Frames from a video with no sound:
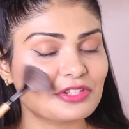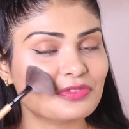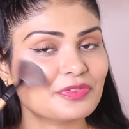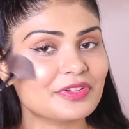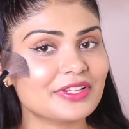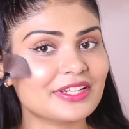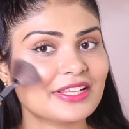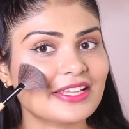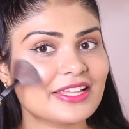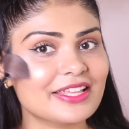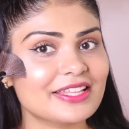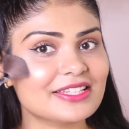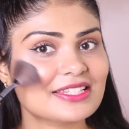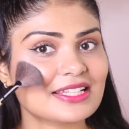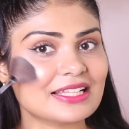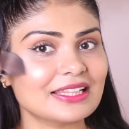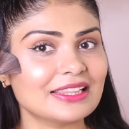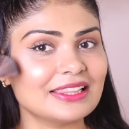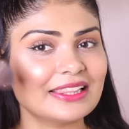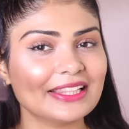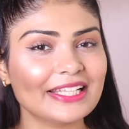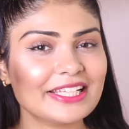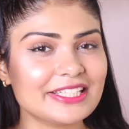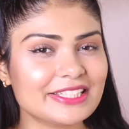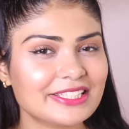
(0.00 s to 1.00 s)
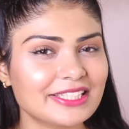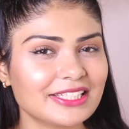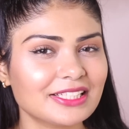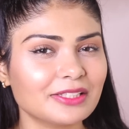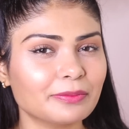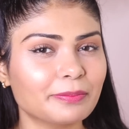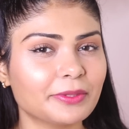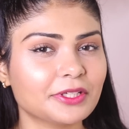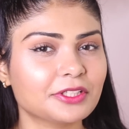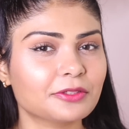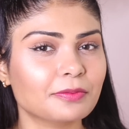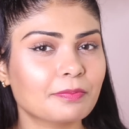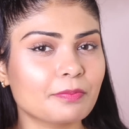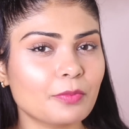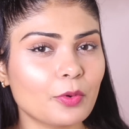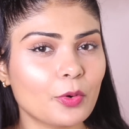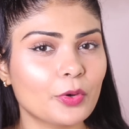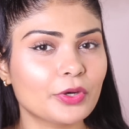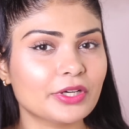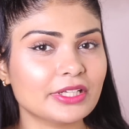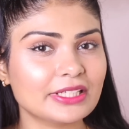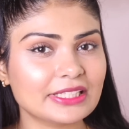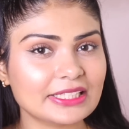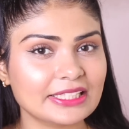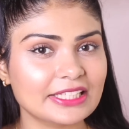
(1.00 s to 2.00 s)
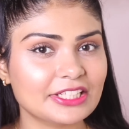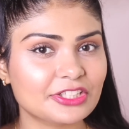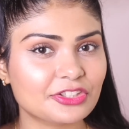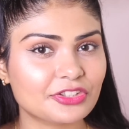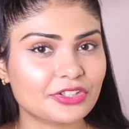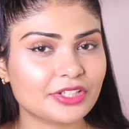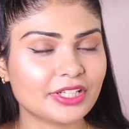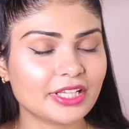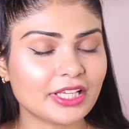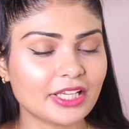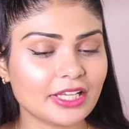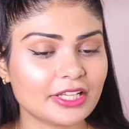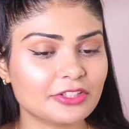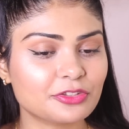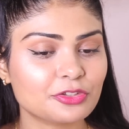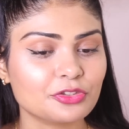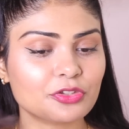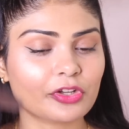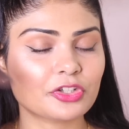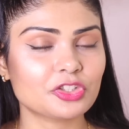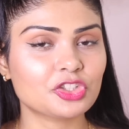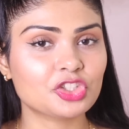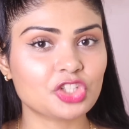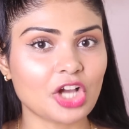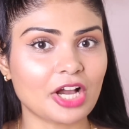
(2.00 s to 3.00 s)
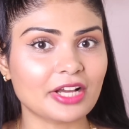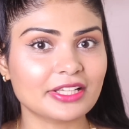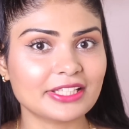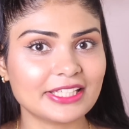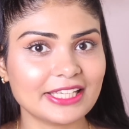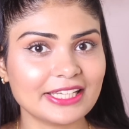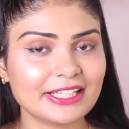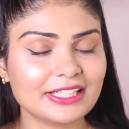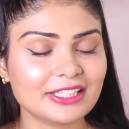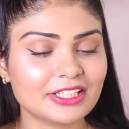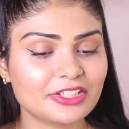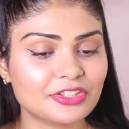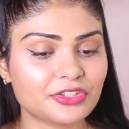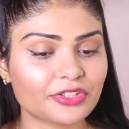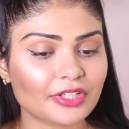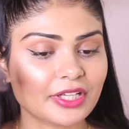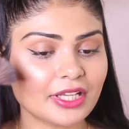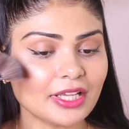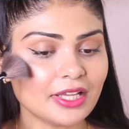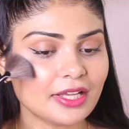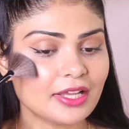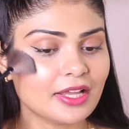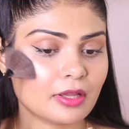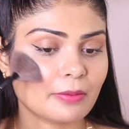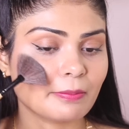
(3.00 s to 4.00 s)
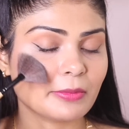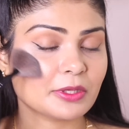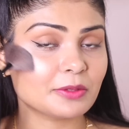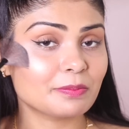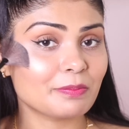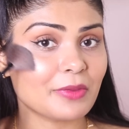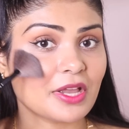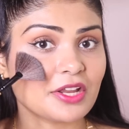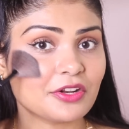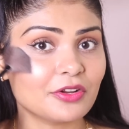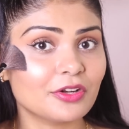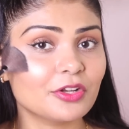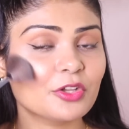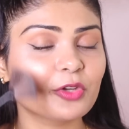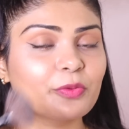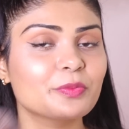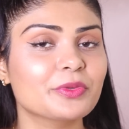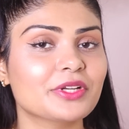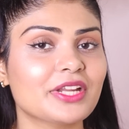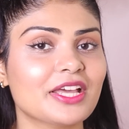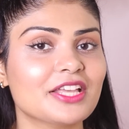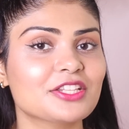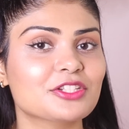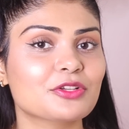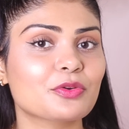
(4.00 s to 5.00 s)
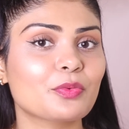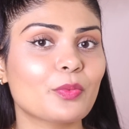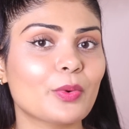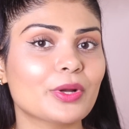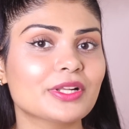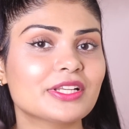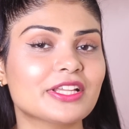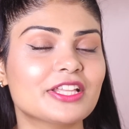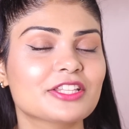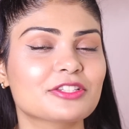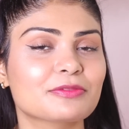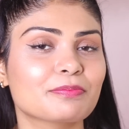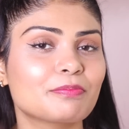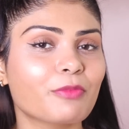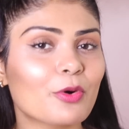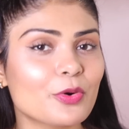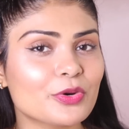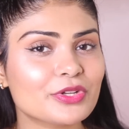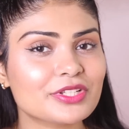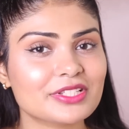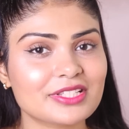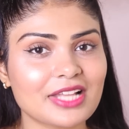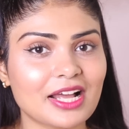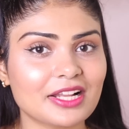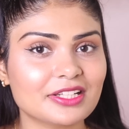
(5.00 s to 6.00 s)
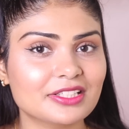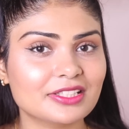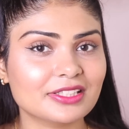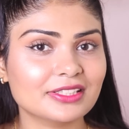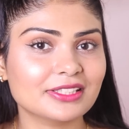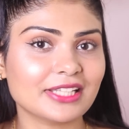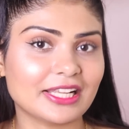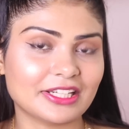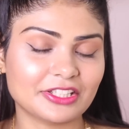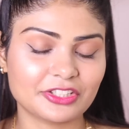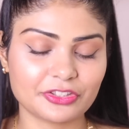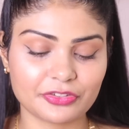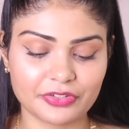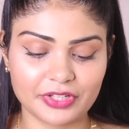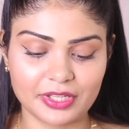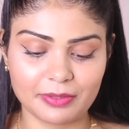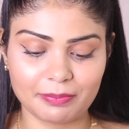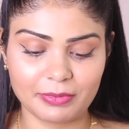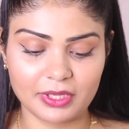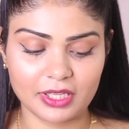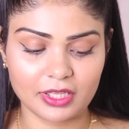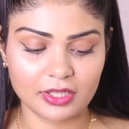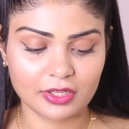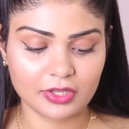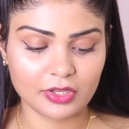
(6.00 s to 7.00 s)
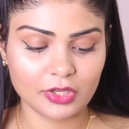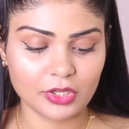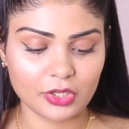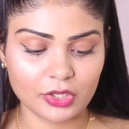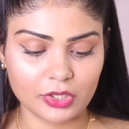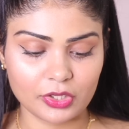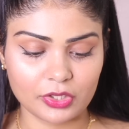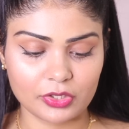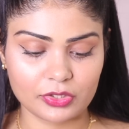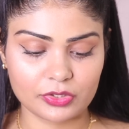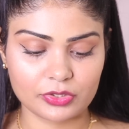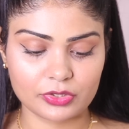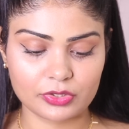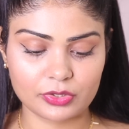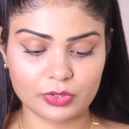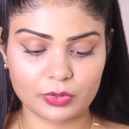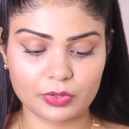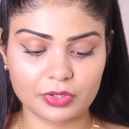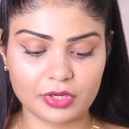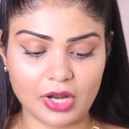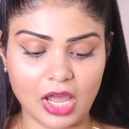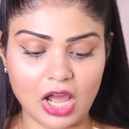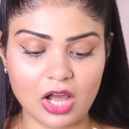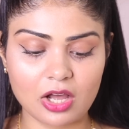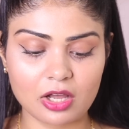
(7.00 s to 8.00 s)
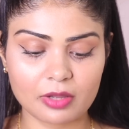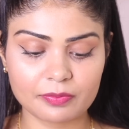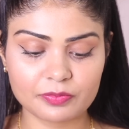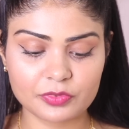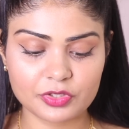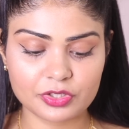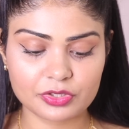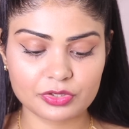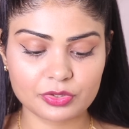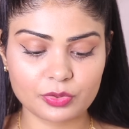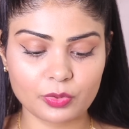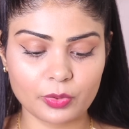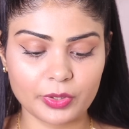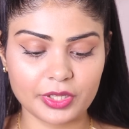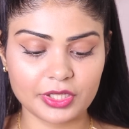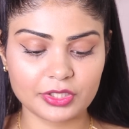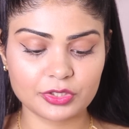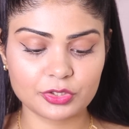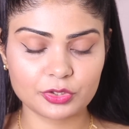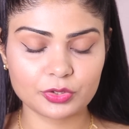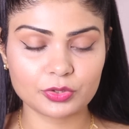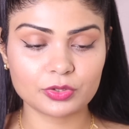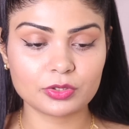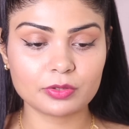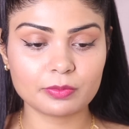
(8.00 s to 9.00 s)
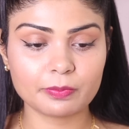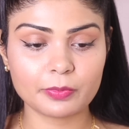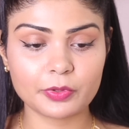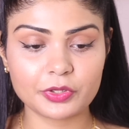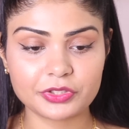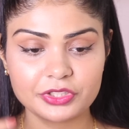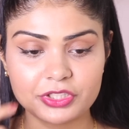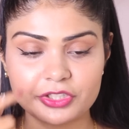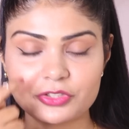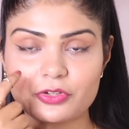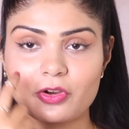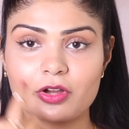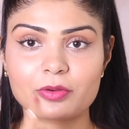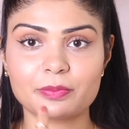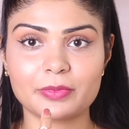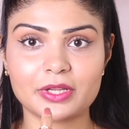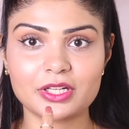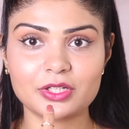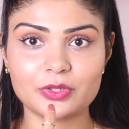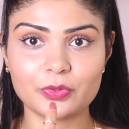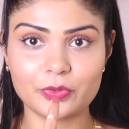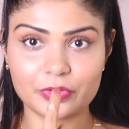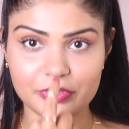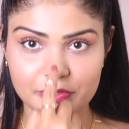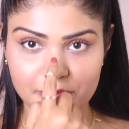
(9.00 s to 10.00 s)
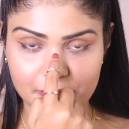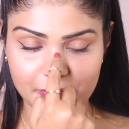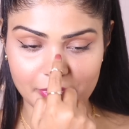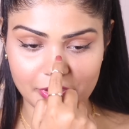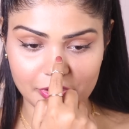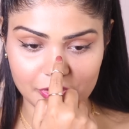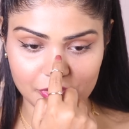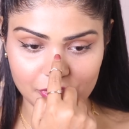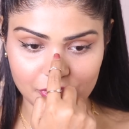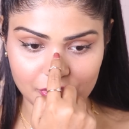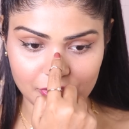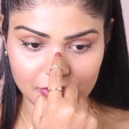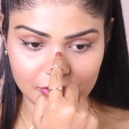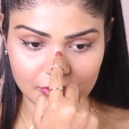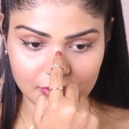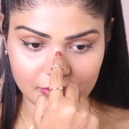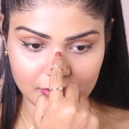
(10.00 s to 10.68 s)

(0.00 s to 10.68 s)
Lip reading: one is a little bit more glittery. It's not chunky glittery, but Mary Luminizer one is more subtle and creamy. So now I'm just going to put it on my nose bridge